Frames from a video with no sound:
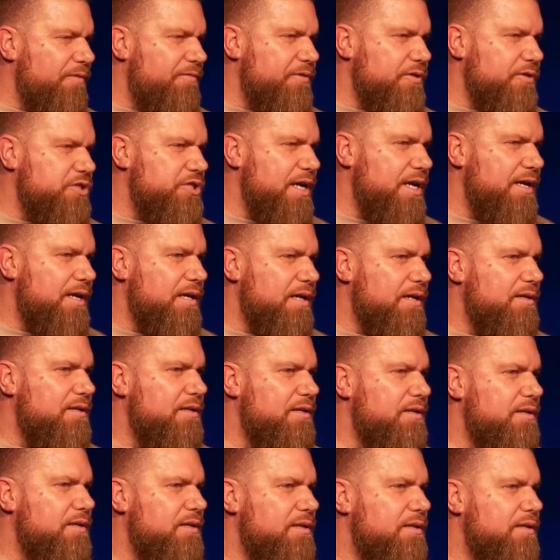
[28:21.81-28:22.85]
forsaken.
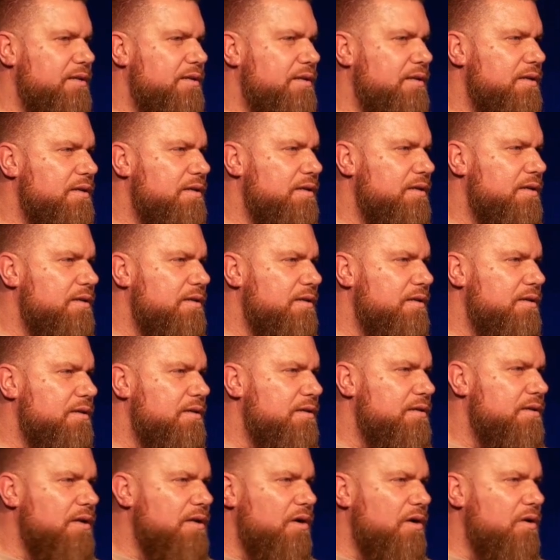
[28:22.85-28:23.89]

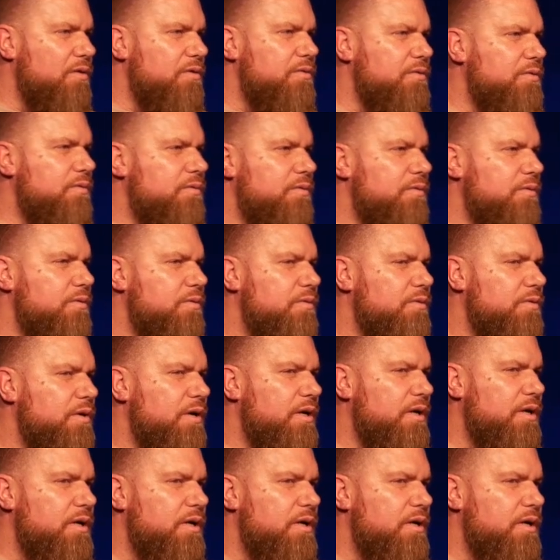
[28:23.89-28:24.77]
No,